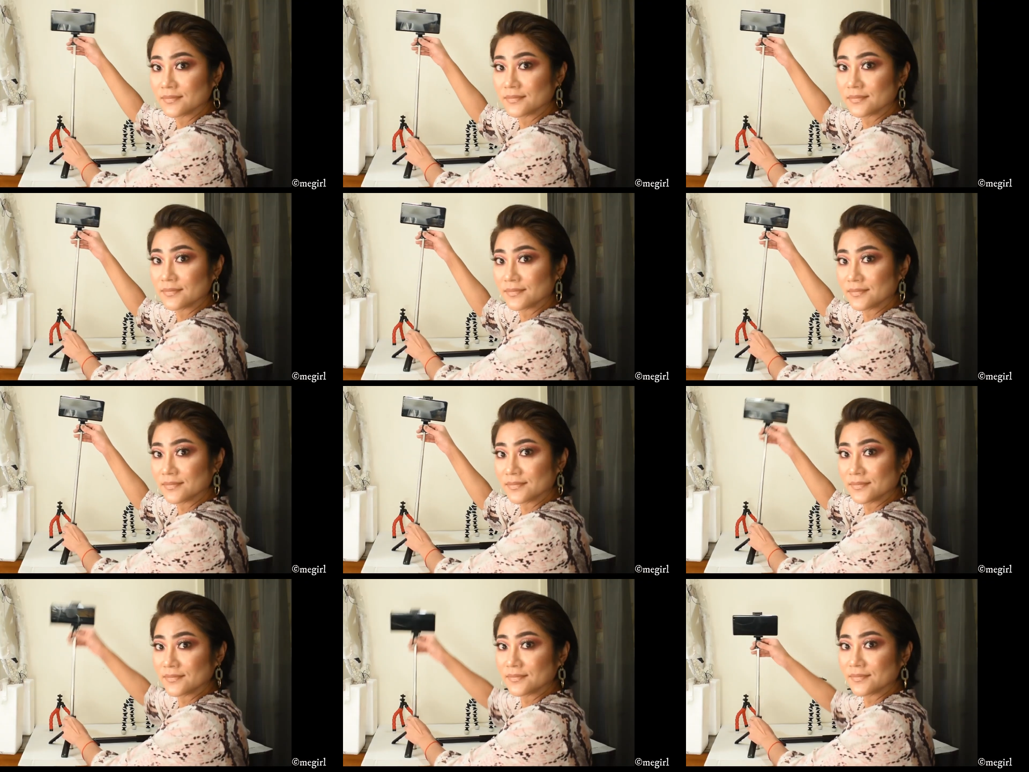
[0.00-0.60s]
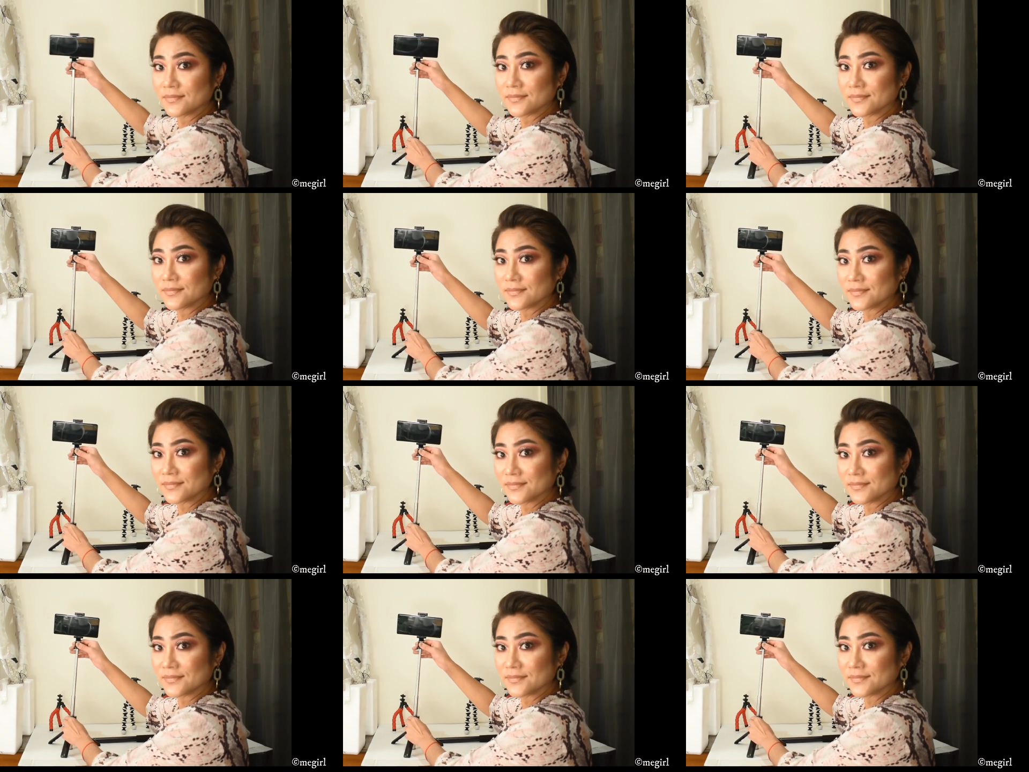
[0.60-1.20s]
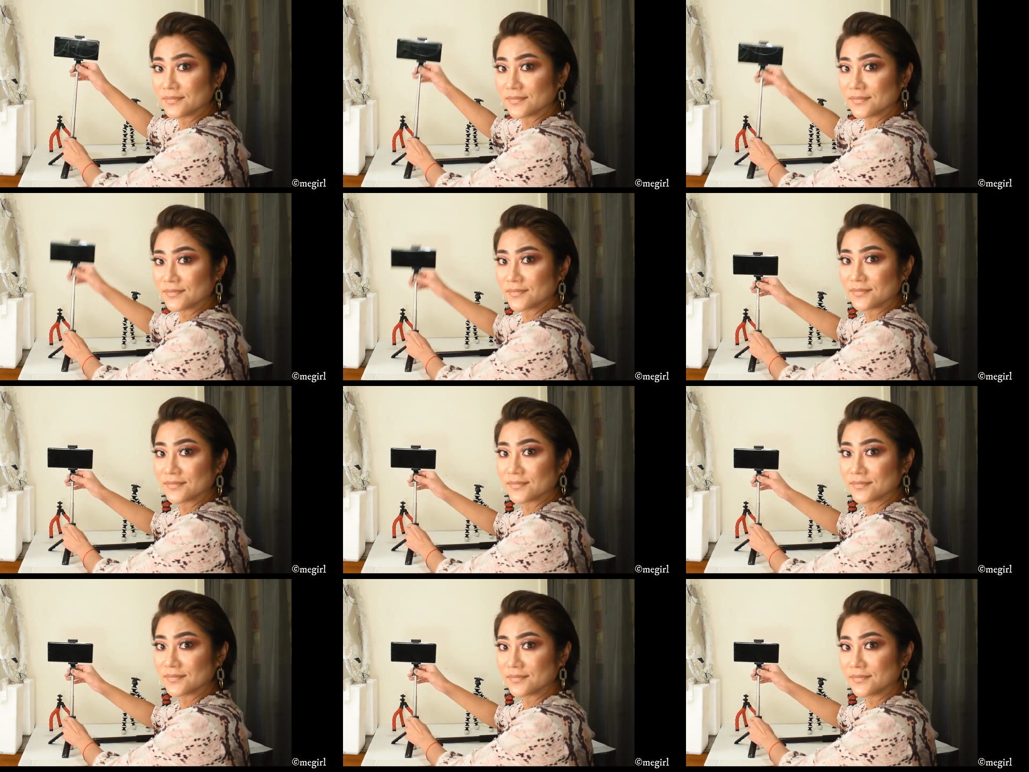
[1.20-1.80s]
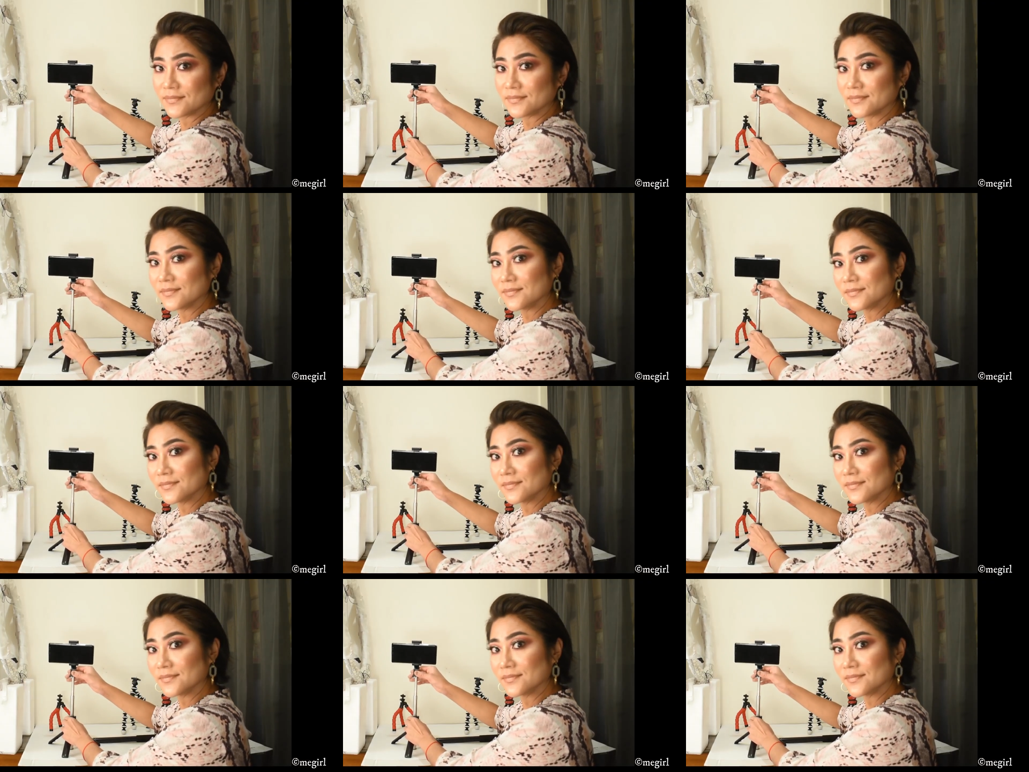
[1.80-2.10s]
No one is speaking in this clip.